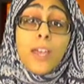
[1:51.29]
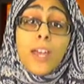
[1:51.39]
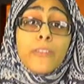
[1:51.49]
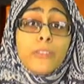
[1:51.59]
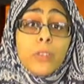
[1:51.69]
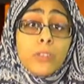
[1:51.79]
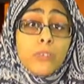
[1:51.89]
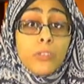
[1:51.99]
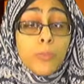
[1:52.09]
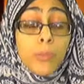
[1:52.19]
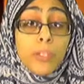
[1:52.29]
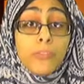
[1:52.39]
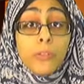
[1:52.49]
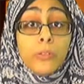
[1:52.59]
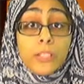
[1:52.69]
and for those of you, maybe if
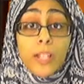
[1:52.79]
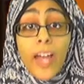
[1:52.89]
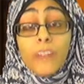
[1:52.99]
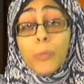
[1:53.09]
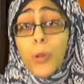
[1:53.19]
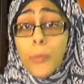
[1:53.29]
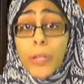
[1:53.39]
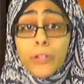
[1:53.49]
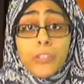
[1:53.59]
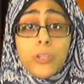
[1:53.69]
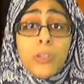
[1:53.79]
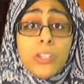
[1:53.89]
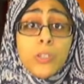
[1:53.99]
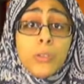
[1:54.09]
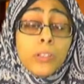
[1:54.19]
you didn't have both parents to raise
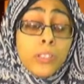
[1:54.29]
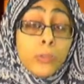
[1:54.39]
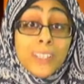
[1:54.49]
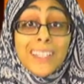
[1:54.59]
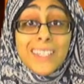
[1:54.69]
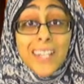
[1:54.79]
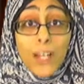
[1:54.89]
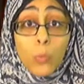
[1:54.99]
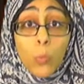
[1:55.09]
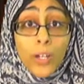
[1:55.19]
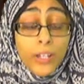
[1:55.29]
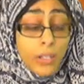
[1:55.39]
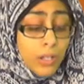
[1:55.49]
you, you at least had one,